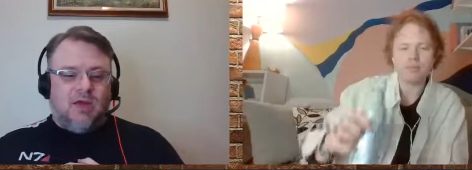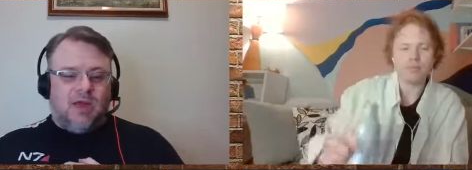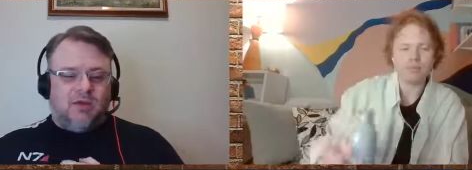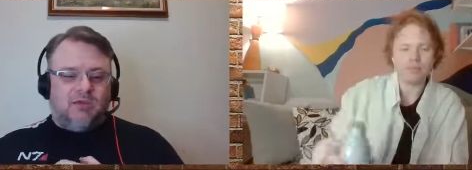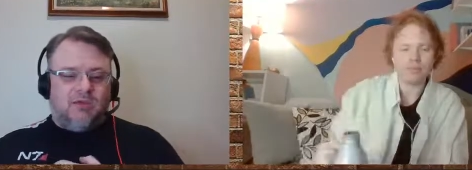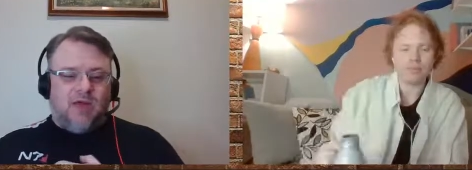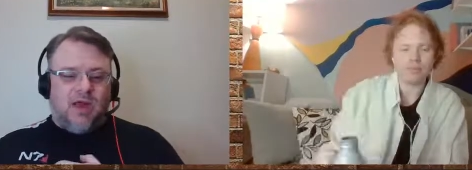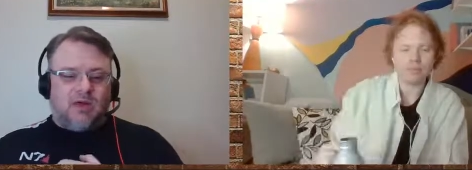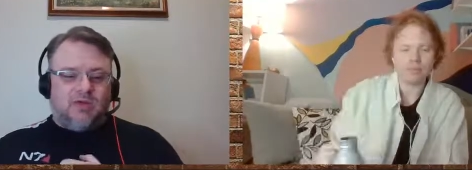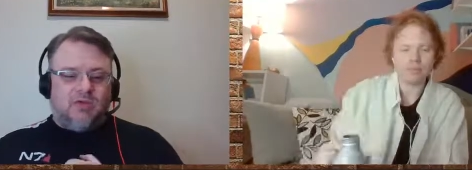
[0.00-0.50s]

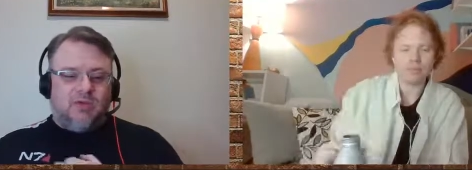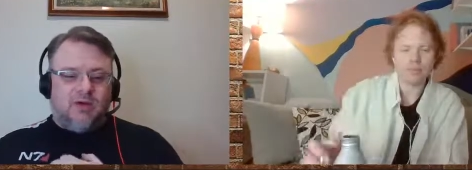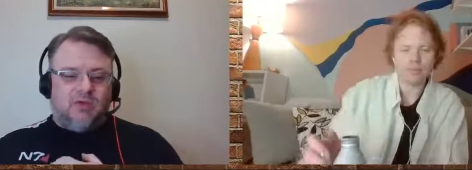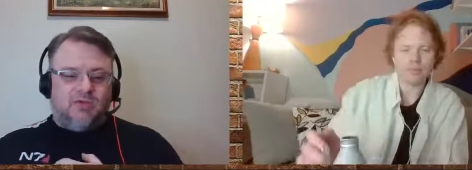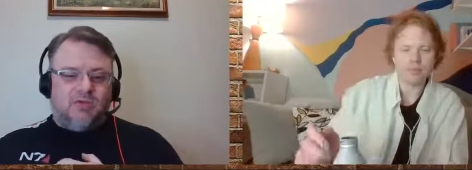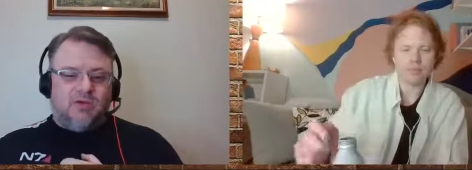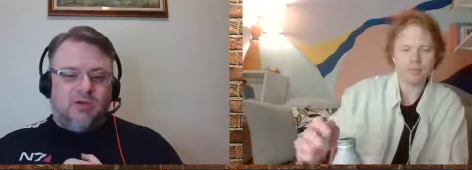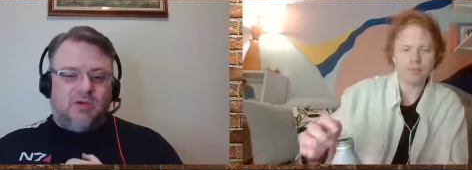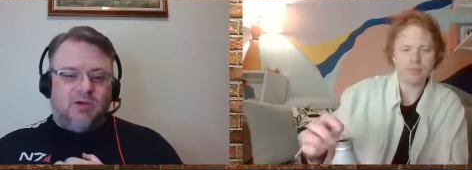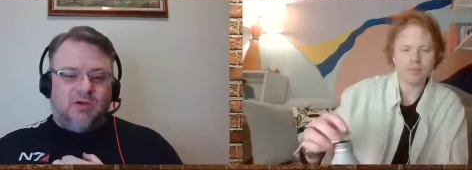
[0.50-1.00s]
Speaker 1: as an actor and
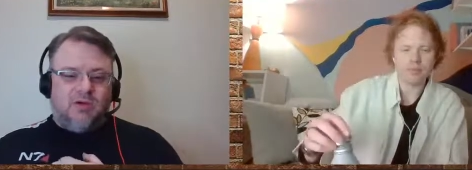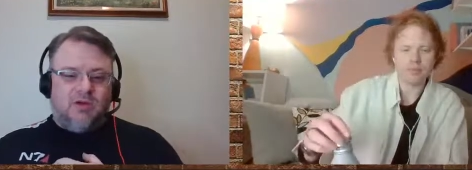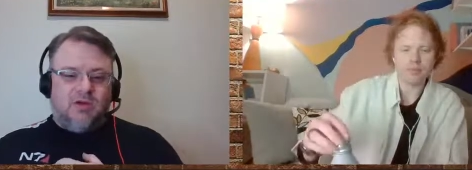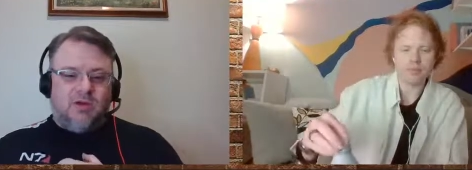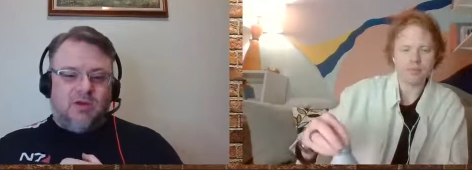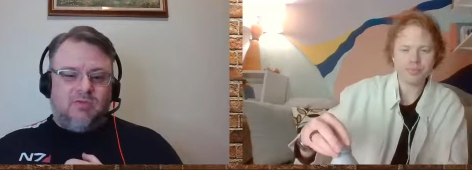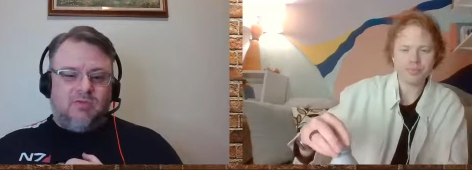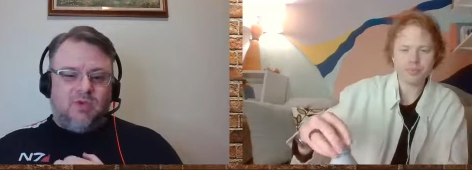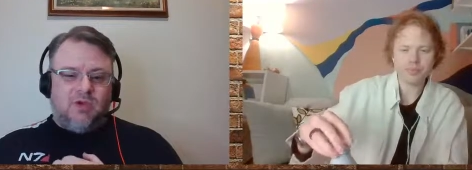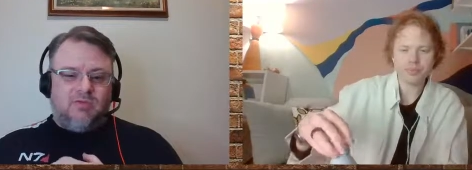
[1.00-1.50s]
singer
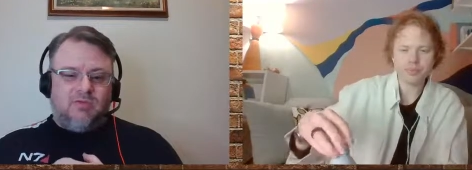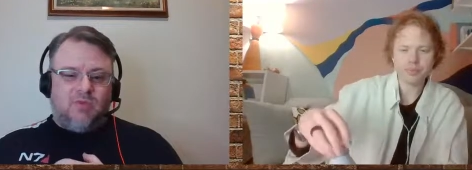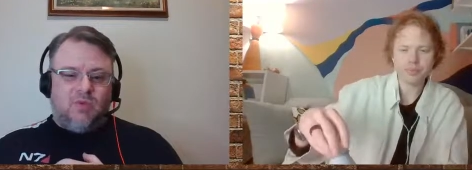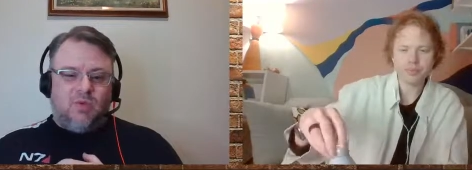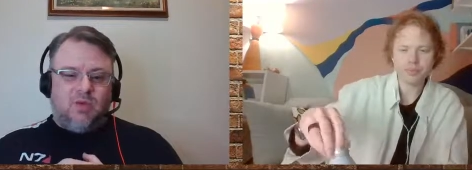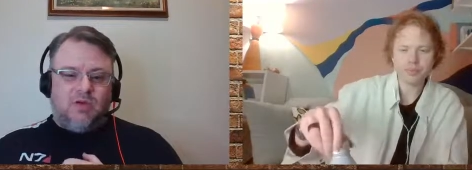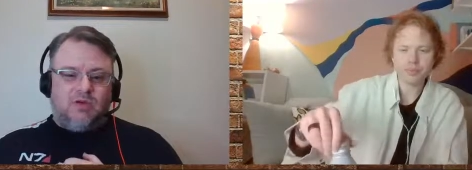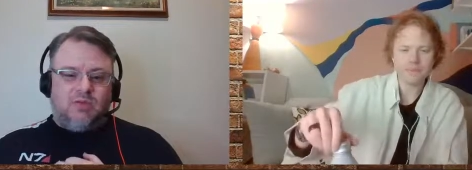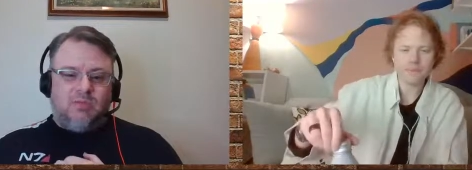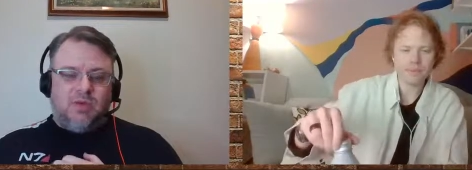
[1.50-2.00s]
have you ever
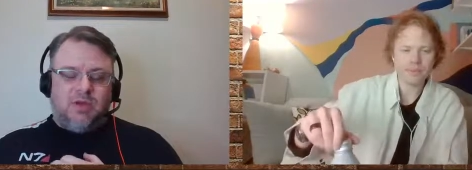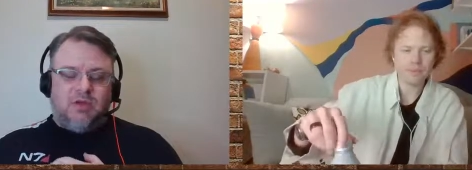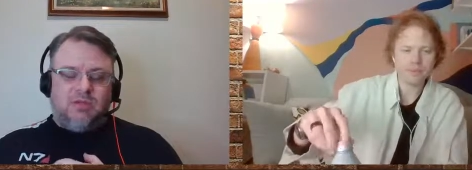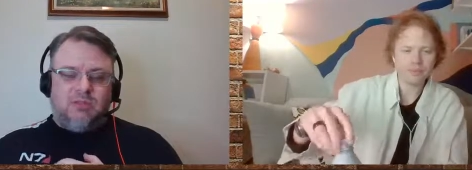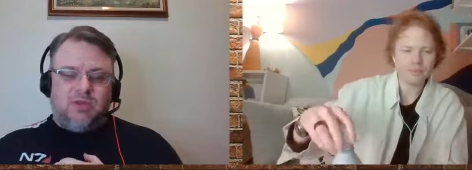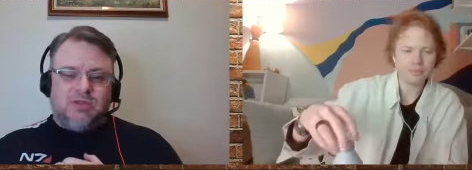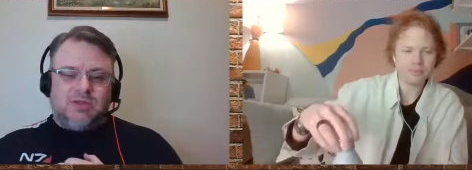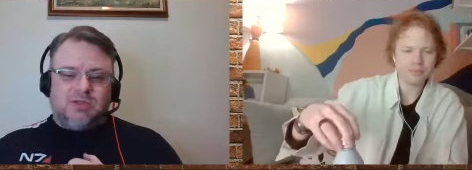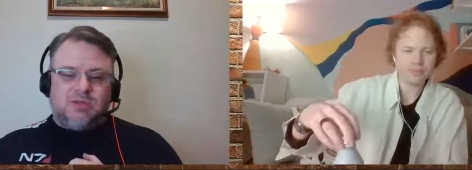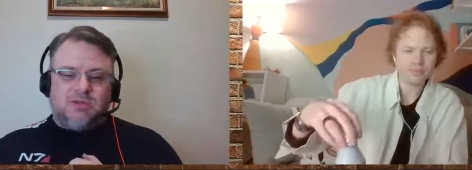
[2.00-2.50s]
wanted to be in a
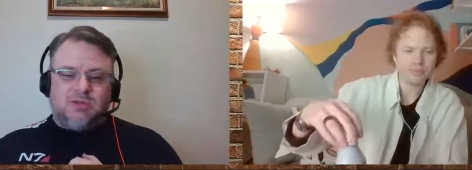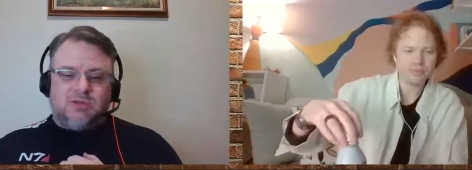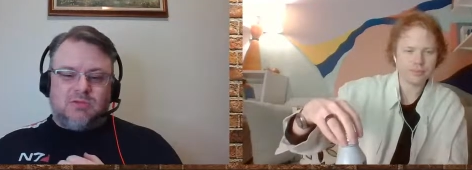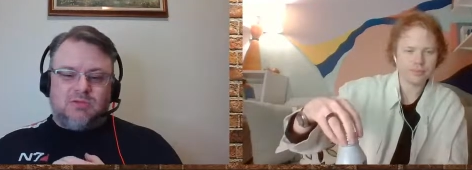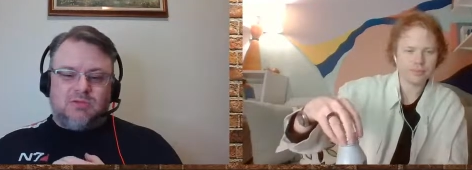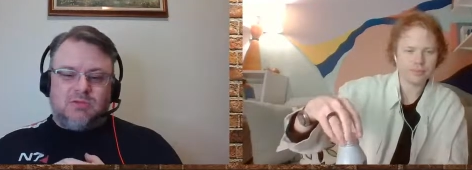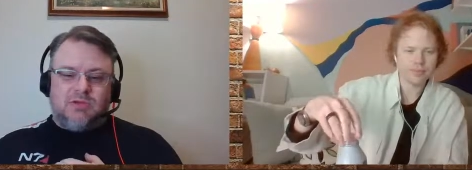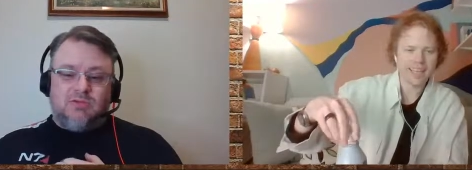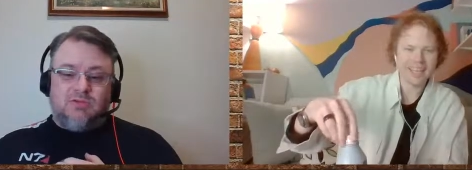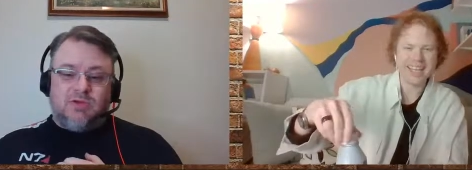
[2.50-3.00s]
musical
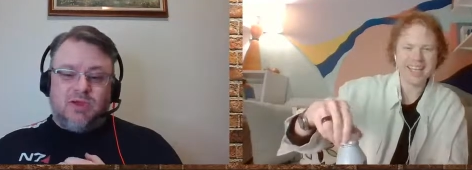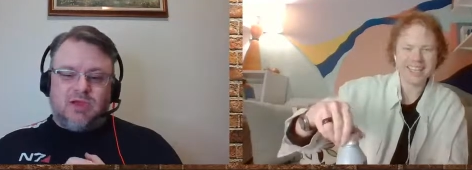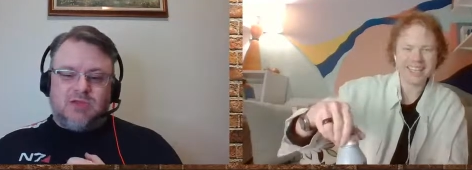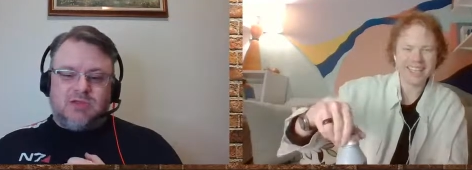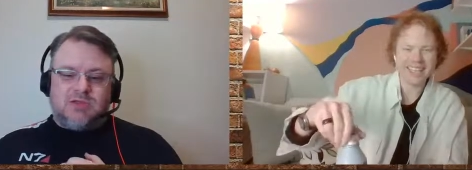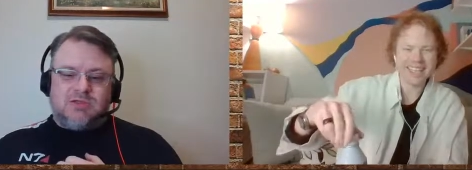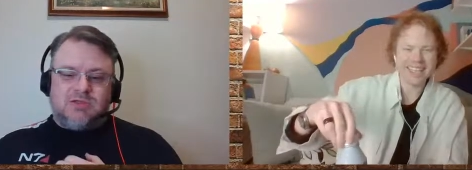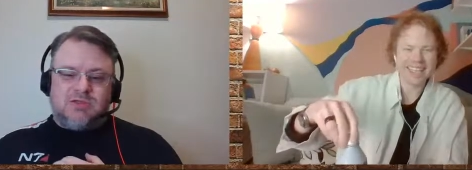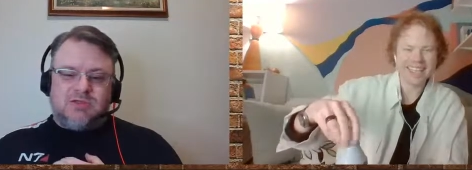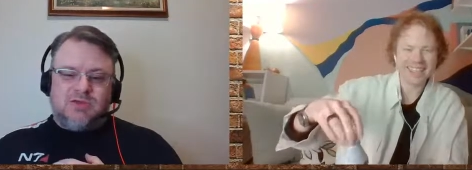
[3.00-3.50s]
if
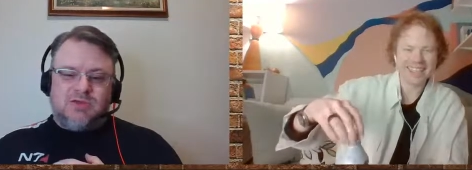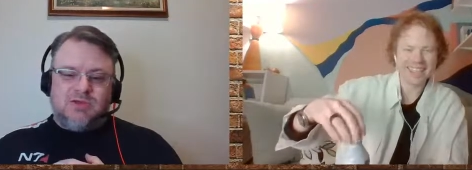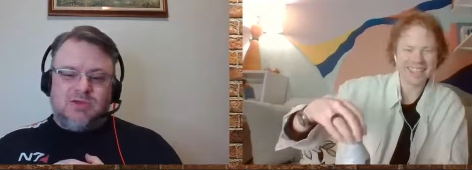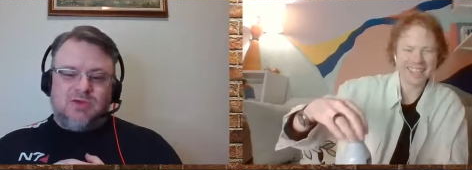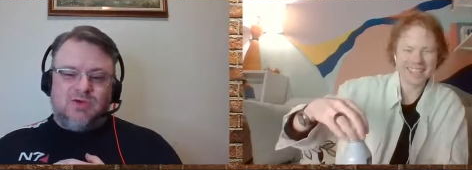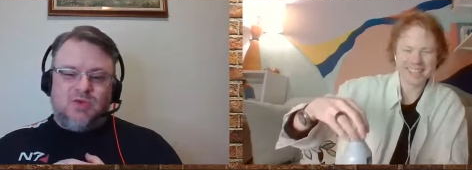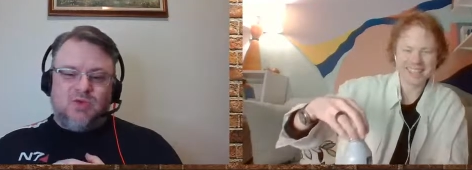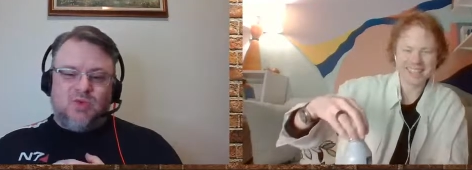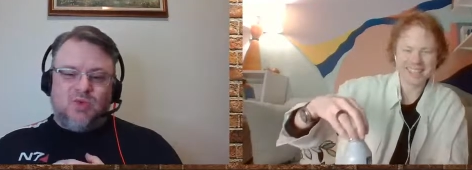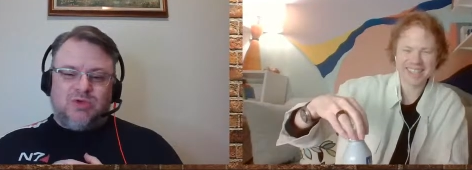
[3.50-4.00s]
yes
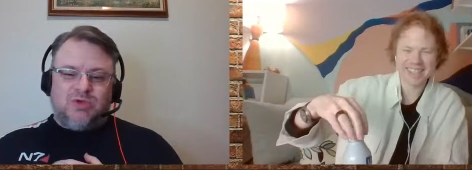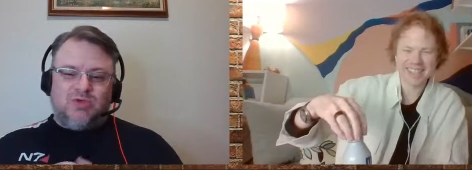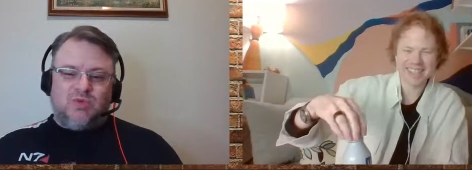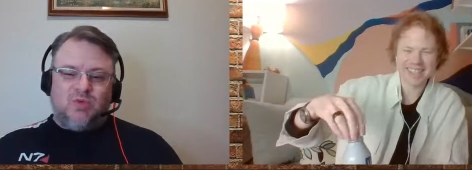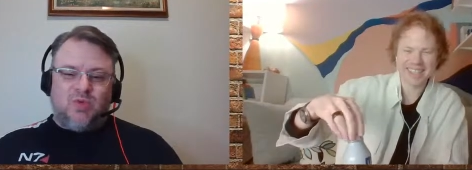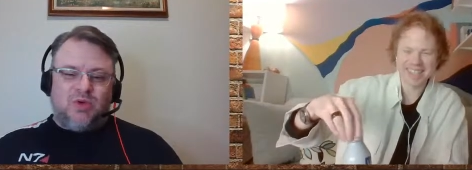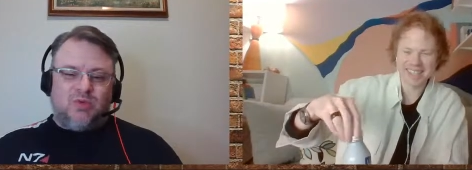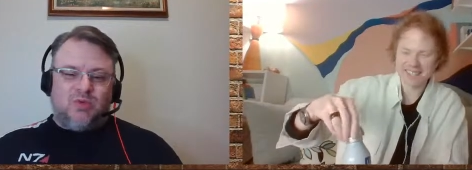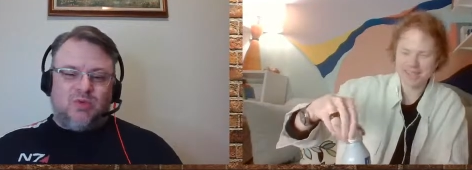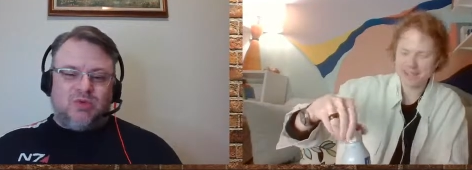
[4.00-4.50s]
which
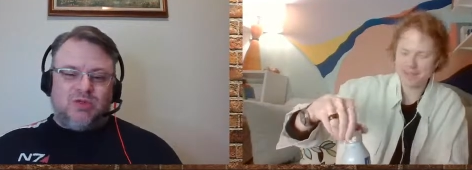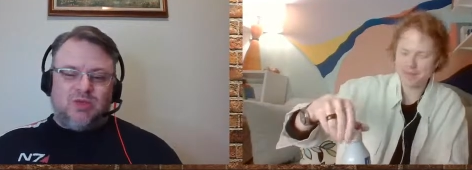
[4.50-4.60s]
one